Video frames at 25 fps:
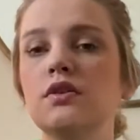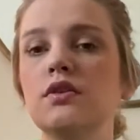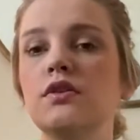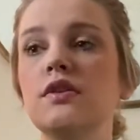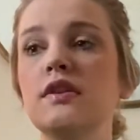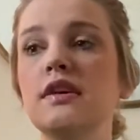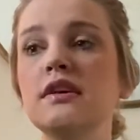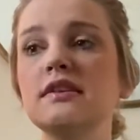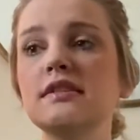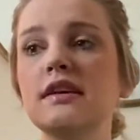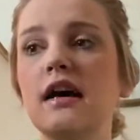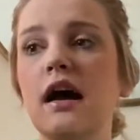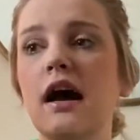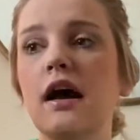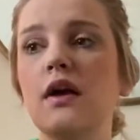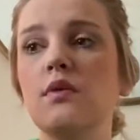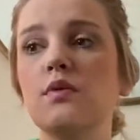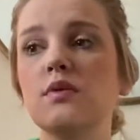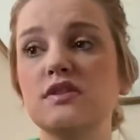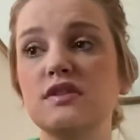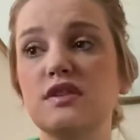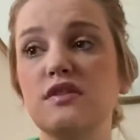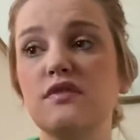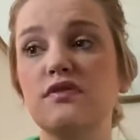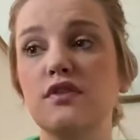This guy
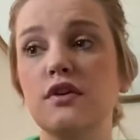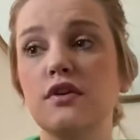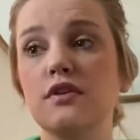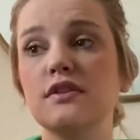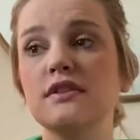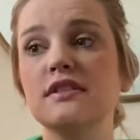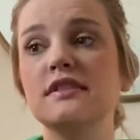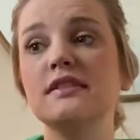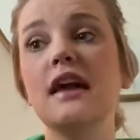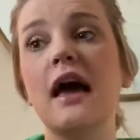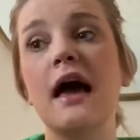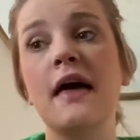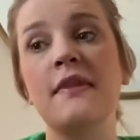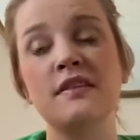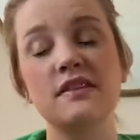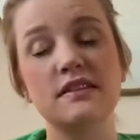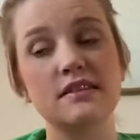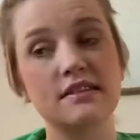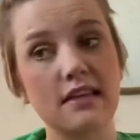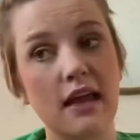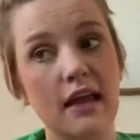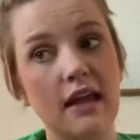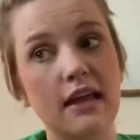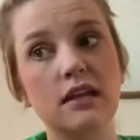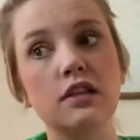was the first and the
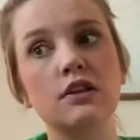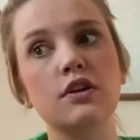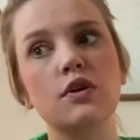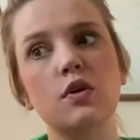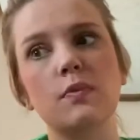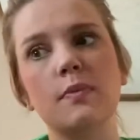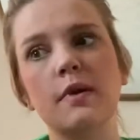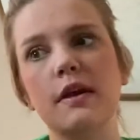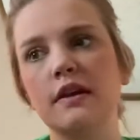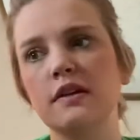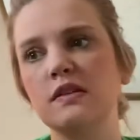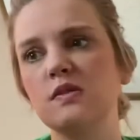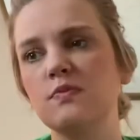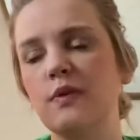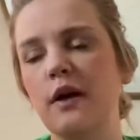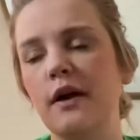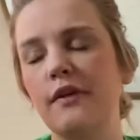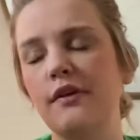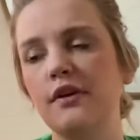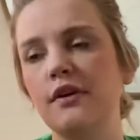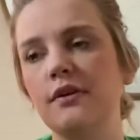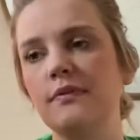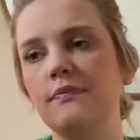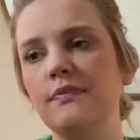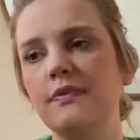second little pig's
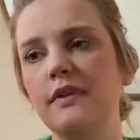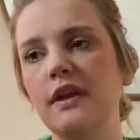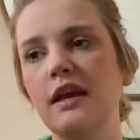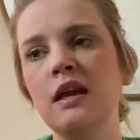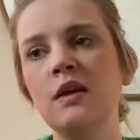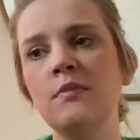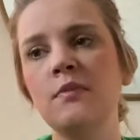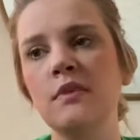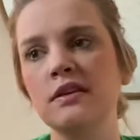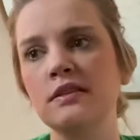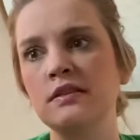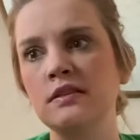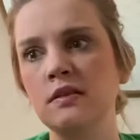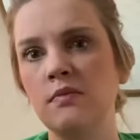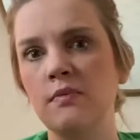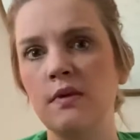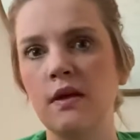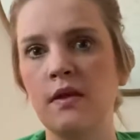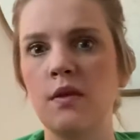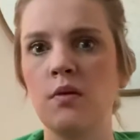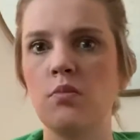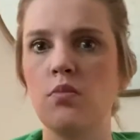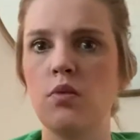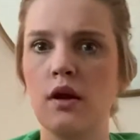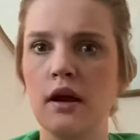brother. He must have
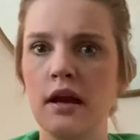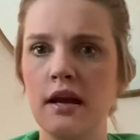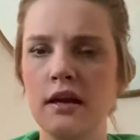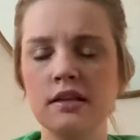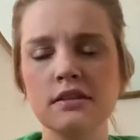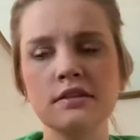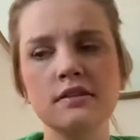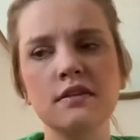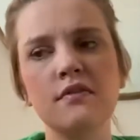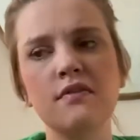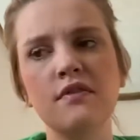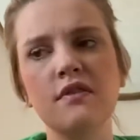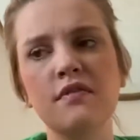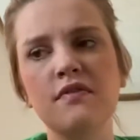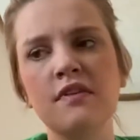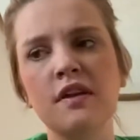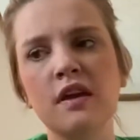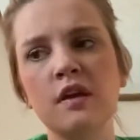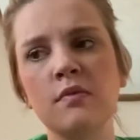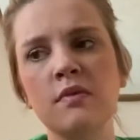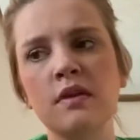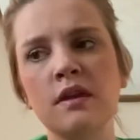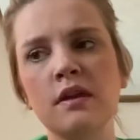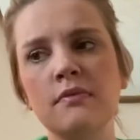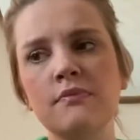been the brains of the
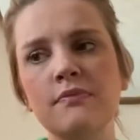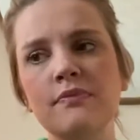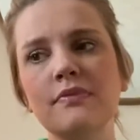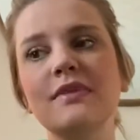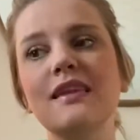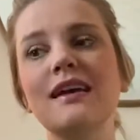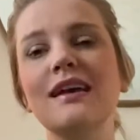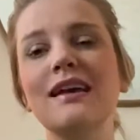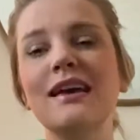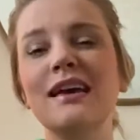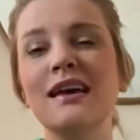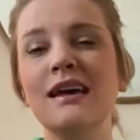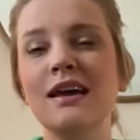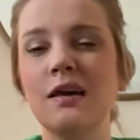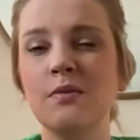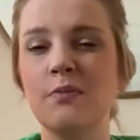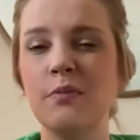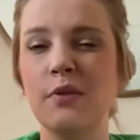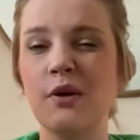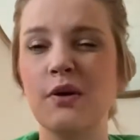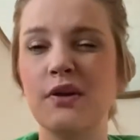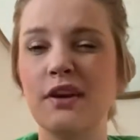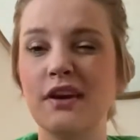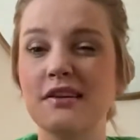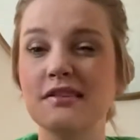family. He had
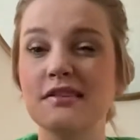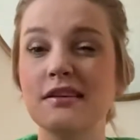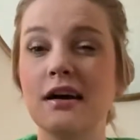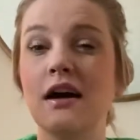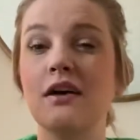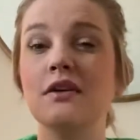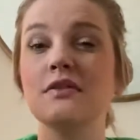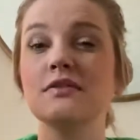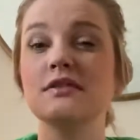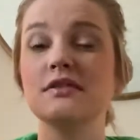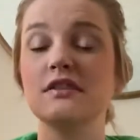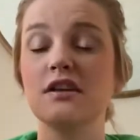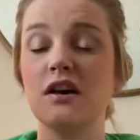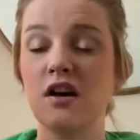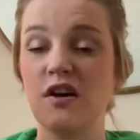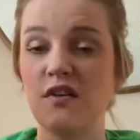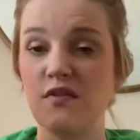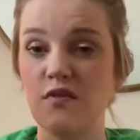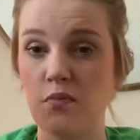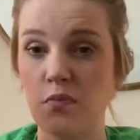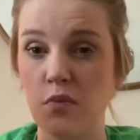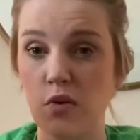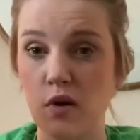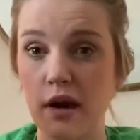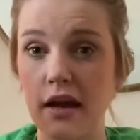built his house
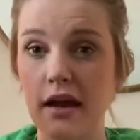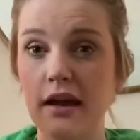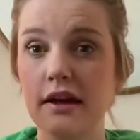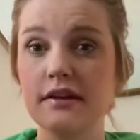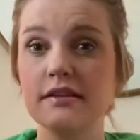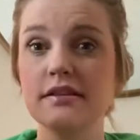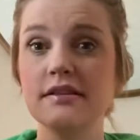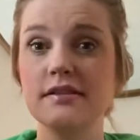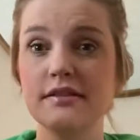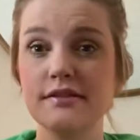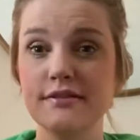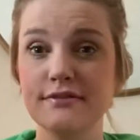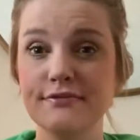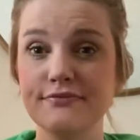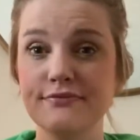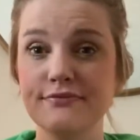of bricks.